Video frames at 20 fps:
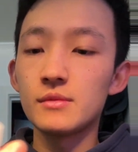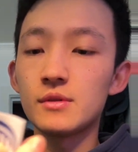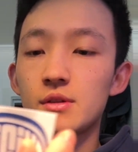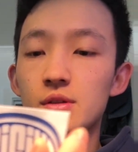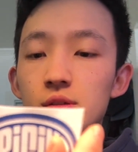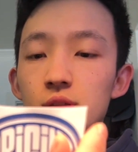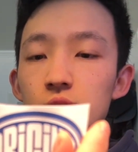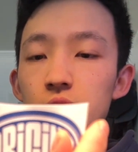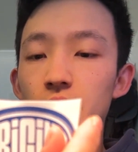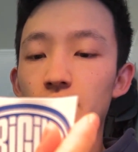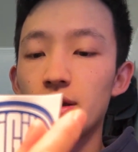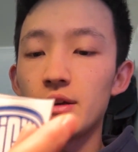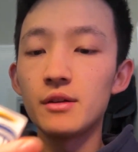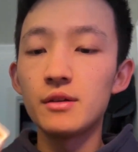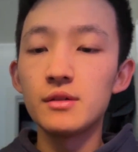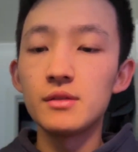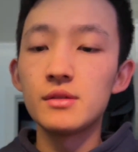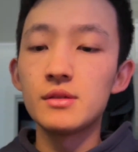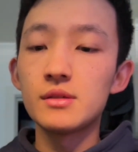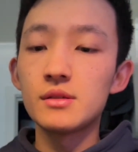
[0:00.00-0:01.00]

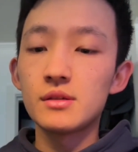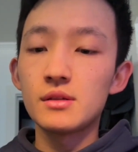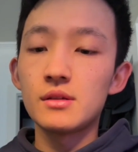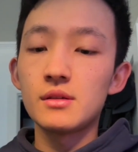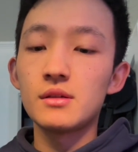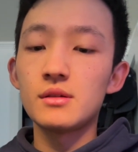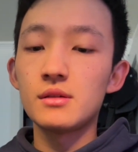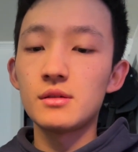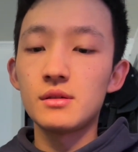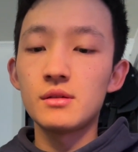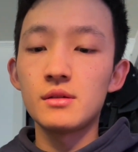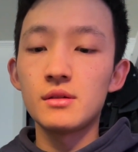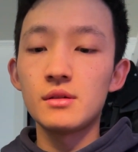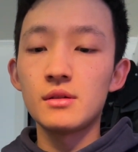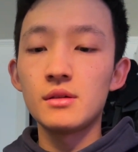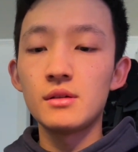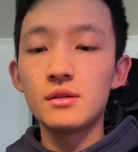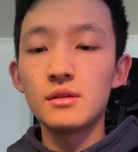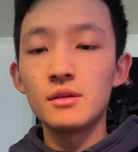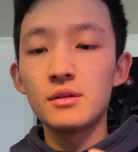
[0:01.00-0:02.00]
Stickers
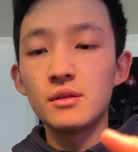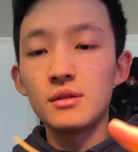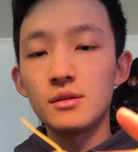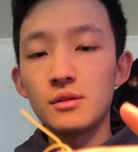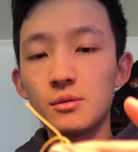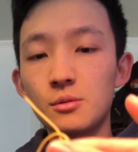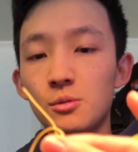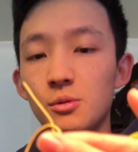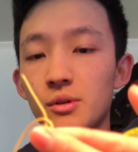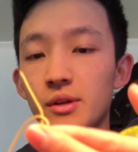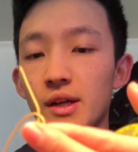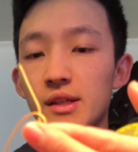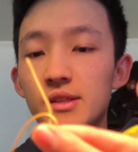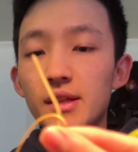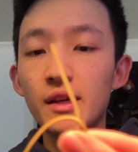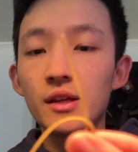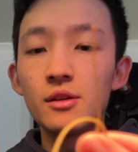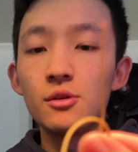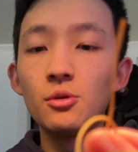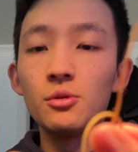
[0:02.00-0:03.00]
with a nice
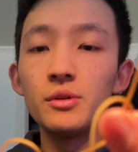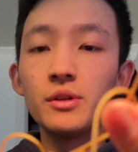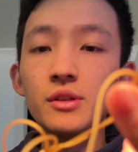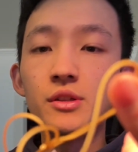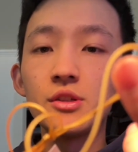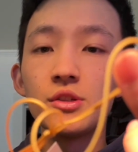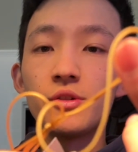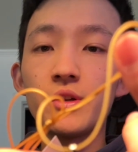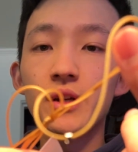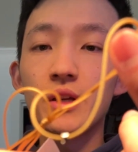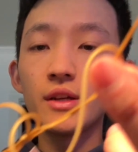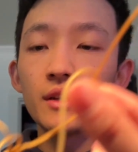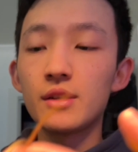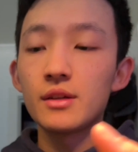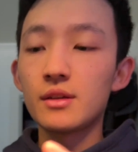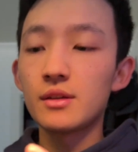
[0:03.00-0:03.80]
like golden string.